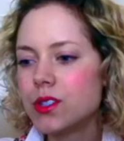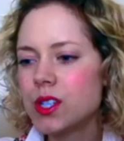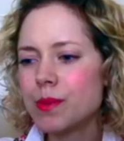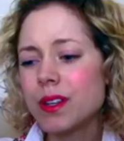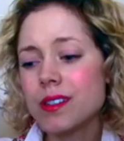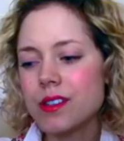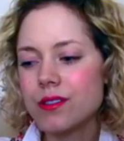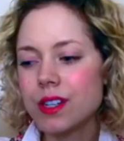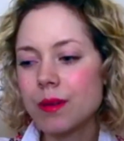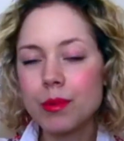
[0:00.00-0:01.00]
just because
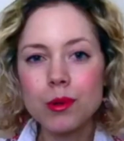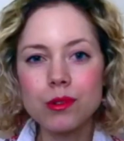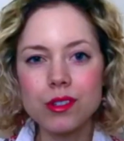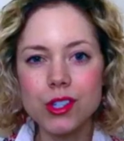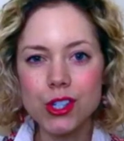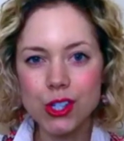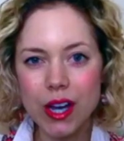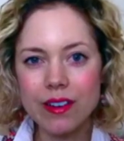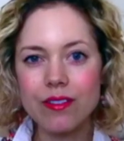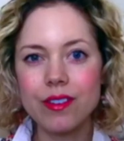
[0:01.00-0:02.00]
it's really important to just
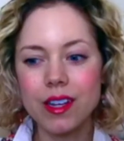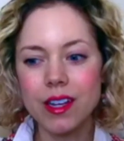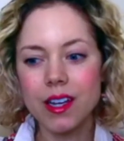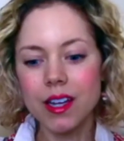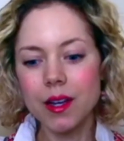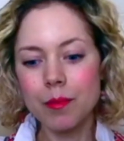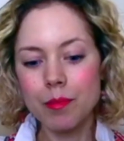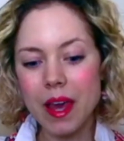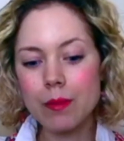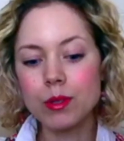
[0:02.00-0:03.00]
kind of
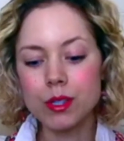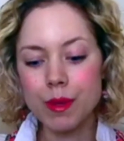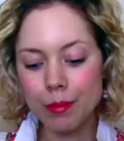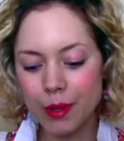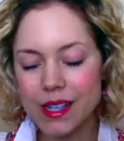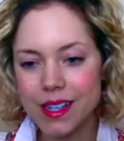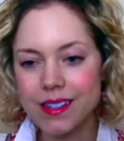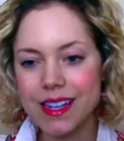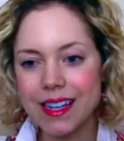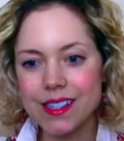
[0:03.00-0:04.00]
be able to be
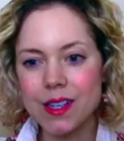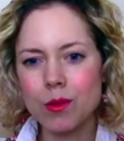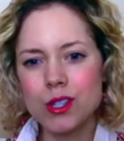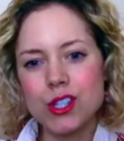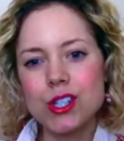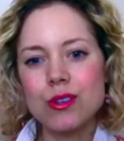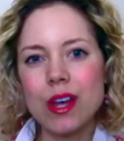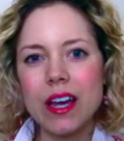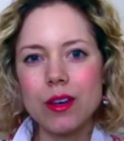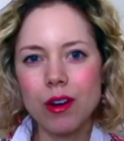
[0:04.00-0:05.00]
present. And in order to do
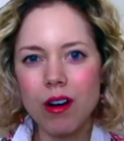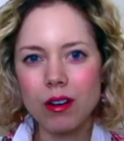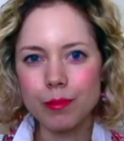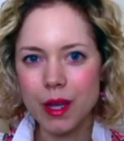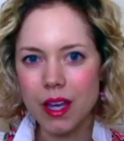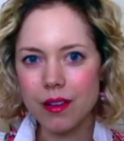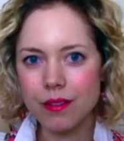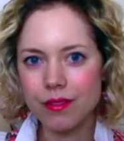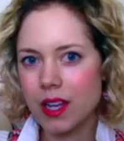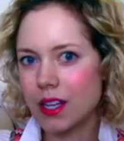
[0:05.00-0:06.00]
that, you can't
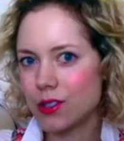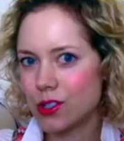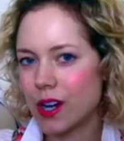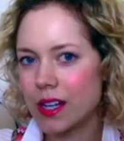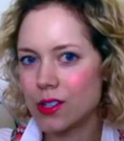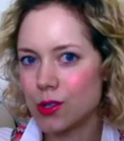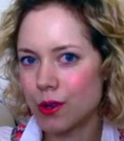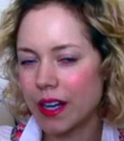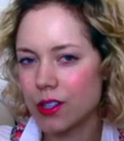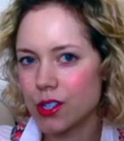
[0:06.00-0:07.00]
be feeling
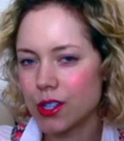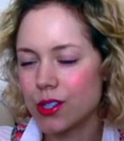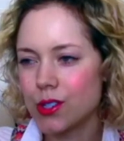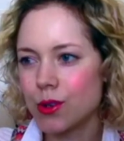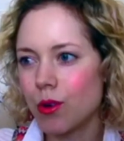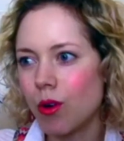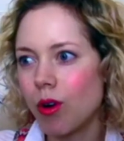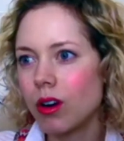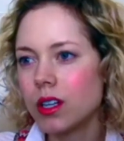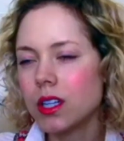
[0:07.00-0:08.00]
stressed or anxious
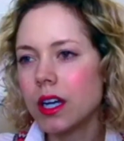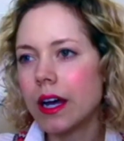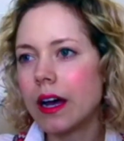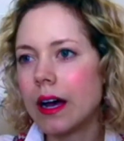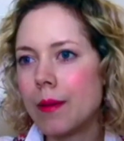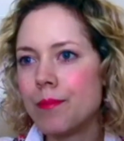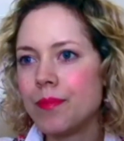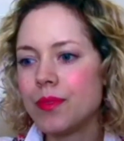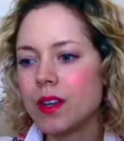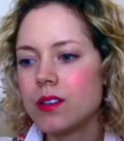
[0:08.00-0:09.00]
or
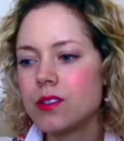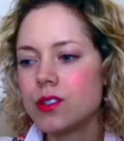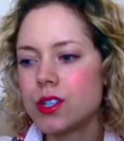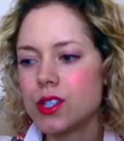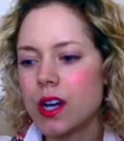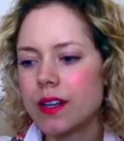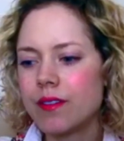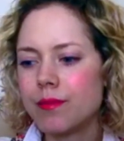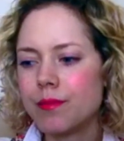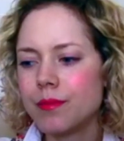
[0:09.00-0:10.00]
just kind
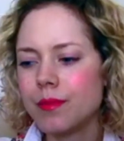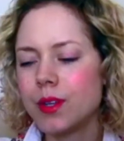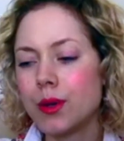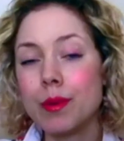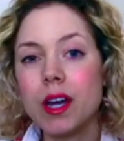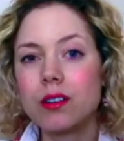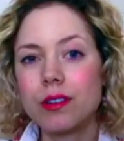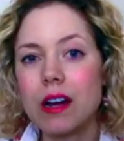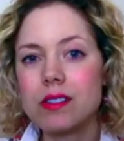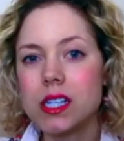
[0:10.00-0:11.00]
of, you know, be
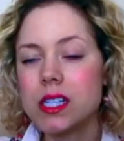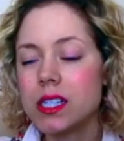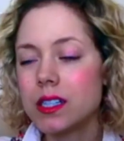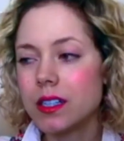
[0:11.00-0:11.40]
ungrounded.